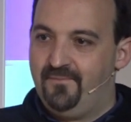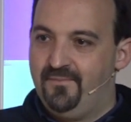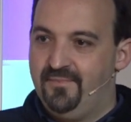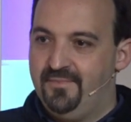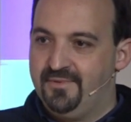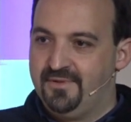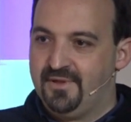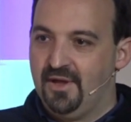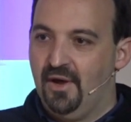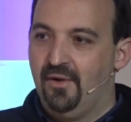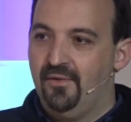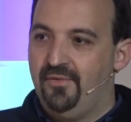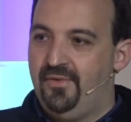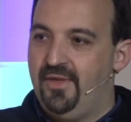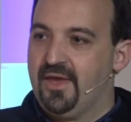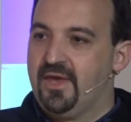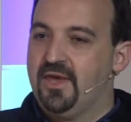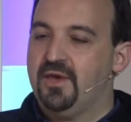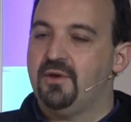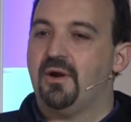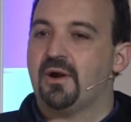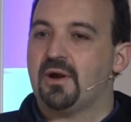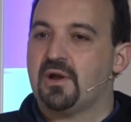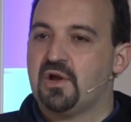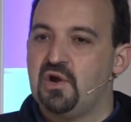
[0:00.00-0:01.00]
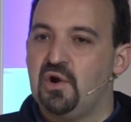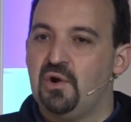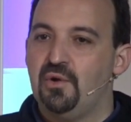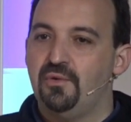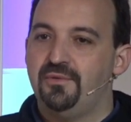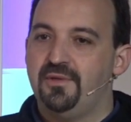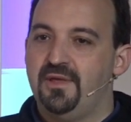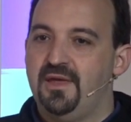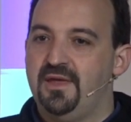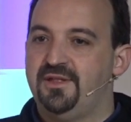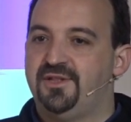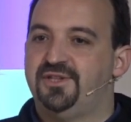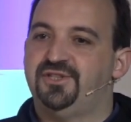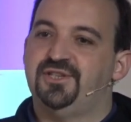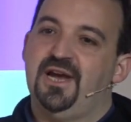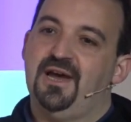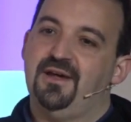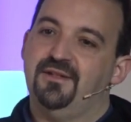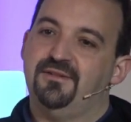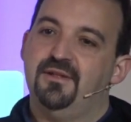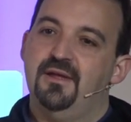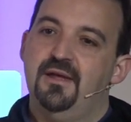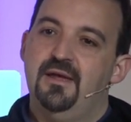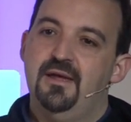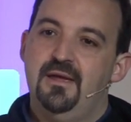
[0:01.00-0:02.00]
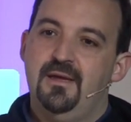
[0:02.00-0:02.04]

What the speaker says: So the QR code is just